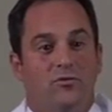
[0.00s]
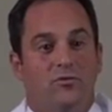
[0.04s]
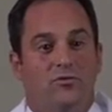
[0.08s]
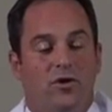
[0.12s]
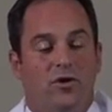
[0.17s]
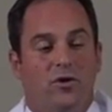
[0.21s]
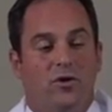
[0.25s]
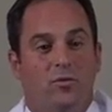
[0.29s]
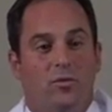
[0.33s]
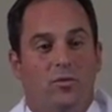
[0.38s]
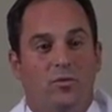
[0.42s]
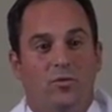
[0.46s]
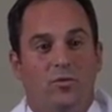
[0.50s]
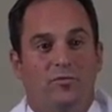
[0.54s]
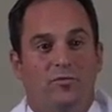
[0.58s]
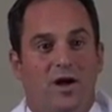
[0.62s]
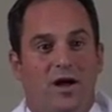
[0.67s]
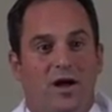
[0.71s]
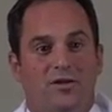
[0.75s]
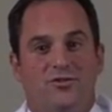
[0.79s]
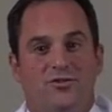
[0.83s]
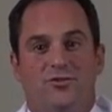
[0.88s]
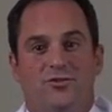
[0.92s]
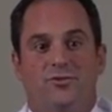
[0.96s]
So we'll move
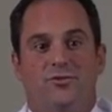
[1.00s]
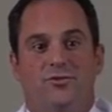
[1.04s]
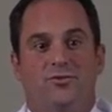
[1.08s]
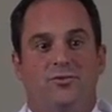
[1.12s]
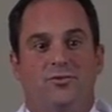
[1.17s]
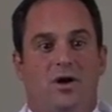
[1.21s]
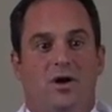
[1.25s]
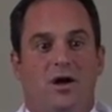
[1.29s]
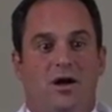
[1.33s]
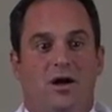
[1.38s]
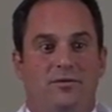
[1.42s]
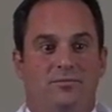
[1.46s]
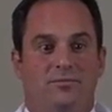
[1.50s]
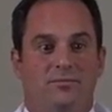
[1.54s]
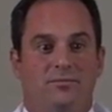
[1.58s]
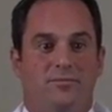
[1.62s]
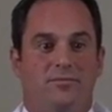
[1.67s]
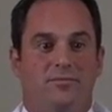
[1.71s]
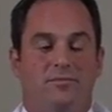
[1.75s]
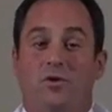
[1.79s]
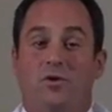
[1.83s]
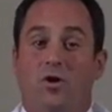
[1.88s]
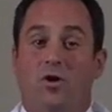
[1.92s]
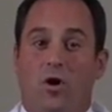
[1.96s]
on to
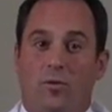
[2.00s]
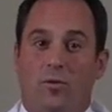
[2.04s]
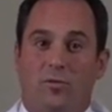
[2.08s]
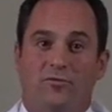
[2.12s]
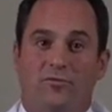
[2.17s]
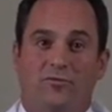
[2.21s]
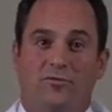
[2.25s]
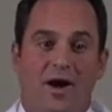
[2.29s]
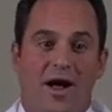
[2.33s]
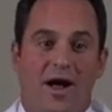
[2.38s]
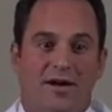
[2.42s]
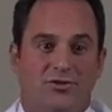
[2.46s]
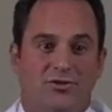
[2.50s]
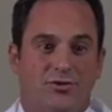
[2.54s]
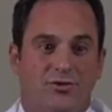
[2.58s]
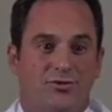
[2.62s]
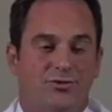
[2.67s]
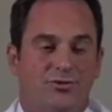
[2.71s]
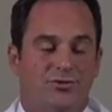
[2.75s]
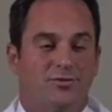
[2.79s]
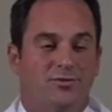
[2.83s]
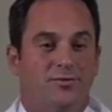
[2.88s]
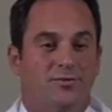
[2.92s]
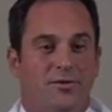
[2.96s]
carpal
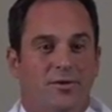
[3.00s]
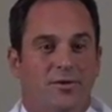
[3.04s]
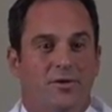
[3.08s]
fractures.